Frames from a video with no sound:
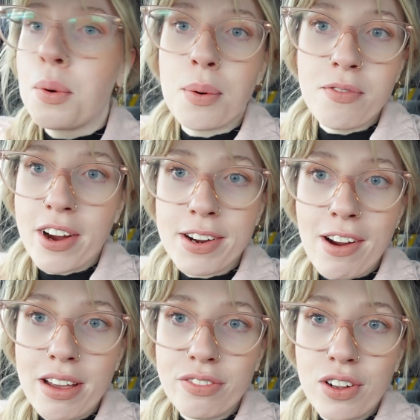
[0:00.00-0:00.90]
I'm very
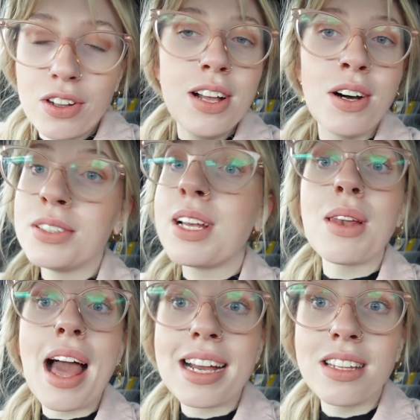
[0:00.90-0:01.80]
grateful. Also,
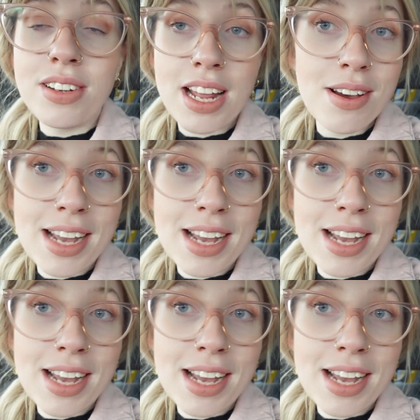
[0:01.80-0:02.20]
like the video